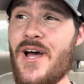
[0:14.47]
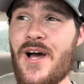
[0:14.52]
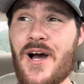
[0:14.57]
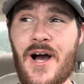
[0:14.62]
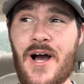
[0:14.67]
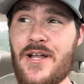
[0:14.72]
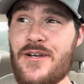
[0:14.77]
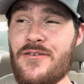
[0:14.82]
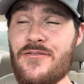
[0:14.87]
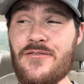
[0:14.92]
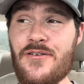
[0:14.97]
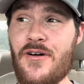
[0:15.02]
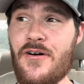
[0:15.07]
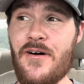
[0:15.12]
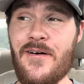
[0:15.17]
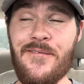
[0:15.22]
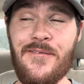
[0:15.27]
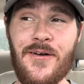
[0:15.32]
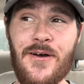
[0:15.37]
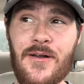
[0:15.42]
I don't
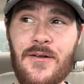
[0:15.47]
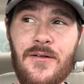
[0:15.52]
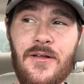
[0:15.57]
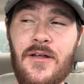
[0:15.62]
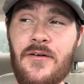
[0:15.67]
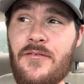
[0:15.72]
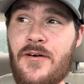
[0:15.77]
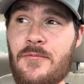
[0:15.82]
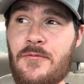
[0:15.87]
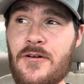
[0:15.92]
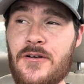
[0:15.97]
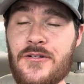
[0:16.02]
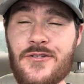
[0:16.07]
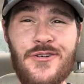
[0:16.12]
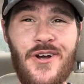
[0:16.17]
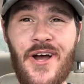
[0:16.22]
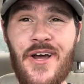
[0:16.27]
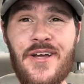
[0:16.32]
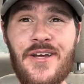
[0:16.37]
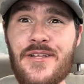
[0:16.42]
know if, gonna, if I'm going to
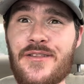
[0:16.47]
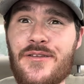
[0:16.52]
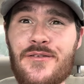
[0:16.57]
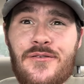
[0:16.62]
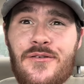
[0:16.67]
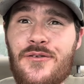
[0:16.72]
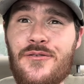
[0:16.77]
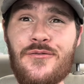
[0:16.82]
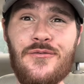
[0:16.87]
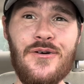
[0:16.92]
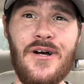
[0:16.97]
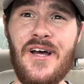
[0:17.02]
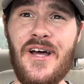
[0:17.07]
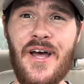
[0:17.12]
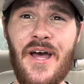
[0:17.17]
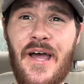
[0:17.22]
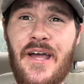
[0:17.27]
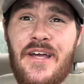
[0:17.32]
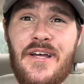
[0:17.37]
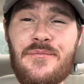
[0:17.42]
try and get the new
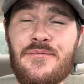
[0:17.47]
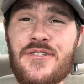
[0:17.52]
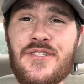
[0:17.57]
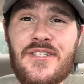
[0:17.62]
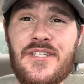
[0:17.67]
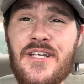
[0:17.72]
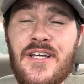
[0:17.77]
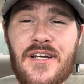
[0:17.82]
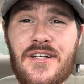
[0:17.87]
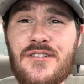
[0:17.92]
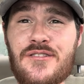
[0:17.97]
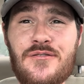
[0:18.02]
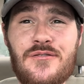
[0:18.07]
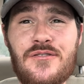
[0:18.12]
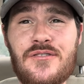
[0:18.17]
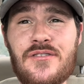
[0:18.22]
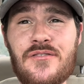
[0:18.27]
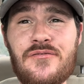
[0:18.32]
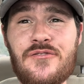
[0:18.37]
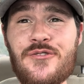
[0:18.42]
AMC
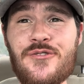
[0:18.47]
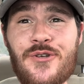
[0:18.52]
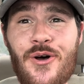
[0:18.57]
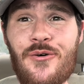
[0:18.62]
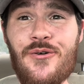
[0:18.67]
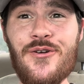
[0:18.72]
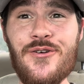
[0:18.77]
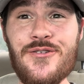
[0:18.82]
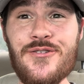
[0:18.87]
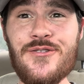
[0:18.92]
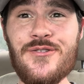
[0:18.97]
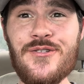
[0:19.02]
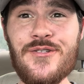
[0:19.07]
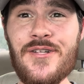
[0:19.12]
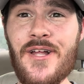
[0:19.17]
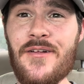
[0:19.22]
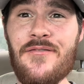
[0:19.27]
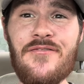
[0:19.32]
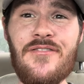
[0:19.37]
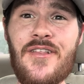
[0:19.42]
exclusive sodas
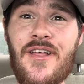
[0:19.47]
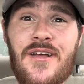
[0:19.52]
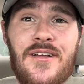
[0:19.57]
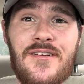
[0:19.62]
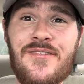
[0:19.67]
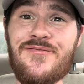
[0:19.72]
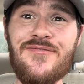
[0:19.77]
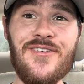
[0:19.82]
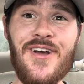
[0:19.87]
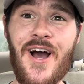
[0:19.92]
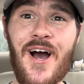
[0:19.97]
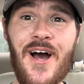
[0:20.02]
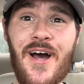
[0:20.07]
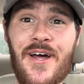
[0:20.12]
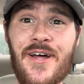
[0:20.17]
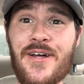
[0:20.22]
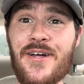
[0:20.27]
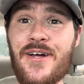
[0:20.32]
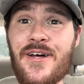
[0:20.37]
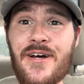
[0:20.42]
that they've
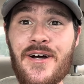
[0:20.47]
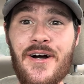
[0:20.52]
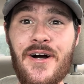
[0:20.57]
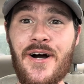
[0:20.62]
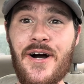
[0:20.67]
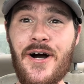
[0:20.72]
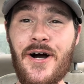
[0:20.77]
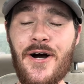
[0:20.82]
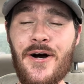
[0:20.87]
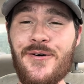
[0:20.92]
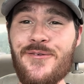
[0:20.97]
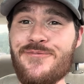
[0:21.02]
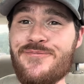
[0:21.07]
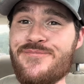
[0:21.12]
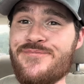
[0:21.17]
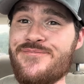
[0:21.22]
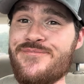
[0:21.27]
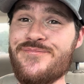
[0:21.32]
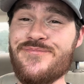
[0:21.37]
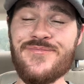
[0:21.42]
got. Um,
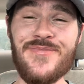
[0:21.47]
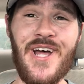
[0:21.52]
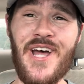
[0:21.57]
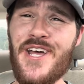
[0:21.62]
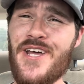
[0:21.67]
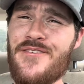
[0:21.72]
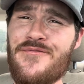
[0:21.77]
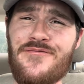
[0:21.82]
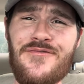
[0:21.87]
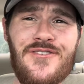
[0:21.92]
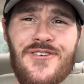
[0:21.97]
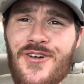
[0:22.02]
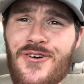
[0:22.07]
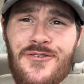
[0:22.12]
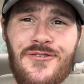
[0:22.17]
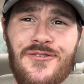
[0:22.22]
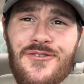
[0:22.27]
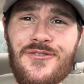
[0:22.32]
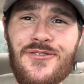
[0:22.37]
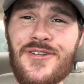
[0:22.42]
I have no
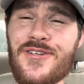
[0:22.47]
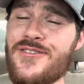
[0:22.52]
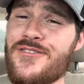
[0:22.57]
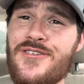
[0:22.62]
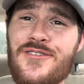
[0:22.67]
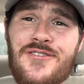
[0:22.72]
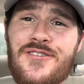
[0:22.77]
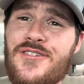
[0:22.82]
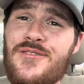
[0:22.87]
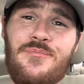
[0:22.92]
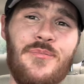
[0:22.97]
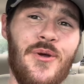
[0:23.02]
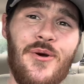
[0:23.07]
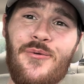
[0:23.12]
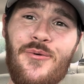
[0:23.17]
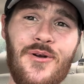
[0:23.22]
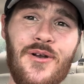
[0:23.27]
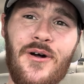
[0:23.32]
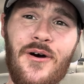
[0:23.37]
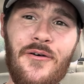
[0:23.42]
clue. This could just be a
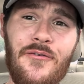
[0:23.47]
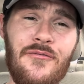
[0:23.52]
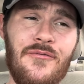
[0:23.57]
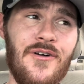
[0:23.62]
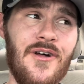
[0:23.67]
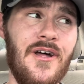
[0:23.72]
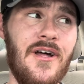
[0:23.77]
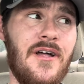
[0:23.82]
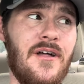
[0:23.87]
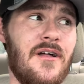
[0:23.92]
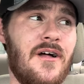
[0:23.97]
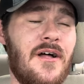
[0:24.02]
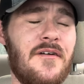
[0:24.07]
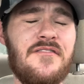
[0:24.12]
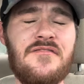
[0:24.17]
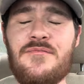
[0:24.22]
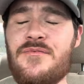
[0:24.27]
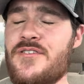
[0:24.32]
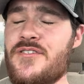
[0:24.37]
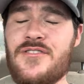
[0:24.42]
one-off.
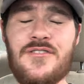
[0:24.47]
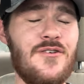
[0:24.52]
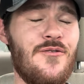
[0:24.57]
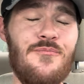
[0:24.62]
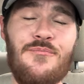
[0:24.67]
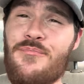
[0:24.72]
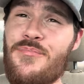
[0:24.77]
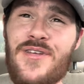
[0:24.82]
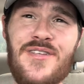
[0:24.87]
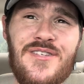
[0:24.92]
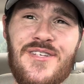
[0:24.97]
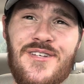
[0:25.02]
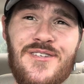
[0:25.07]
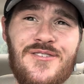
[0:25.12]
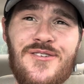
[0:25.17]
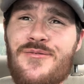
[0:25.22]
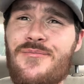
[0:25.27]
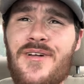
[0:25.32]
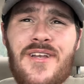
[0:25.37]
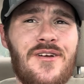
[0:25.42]
I'm just so busy,
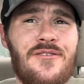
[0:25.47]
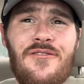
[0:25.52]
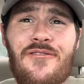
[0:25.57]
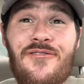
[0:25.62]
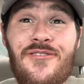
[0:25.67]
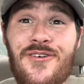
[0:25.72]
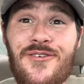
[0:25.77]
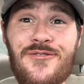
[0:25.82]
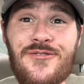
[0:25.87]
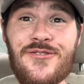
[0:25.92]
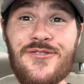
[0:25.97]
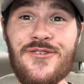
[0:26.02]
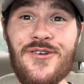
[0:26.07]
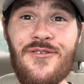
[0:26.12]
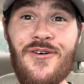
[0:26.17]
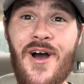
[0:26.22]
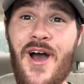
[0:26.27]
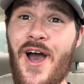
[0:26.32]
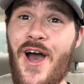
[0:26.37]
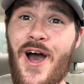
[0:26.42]
so many reviews,
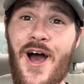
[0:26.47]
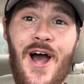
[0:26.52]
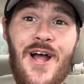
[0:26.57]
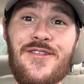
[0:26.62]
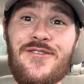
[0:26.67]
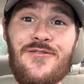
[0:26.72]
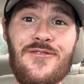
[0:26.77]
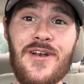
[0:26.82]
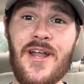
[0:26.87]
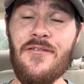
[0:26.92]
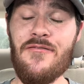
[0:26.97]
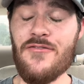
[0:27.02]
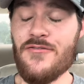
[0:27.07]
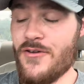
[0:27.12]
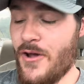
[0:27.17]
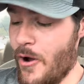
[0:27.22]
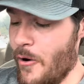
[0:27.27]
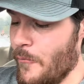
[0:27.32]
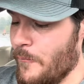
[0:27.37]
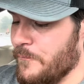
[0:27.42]
so I don't ever
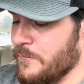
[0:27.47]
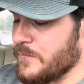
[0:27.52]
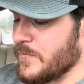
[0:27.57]
know.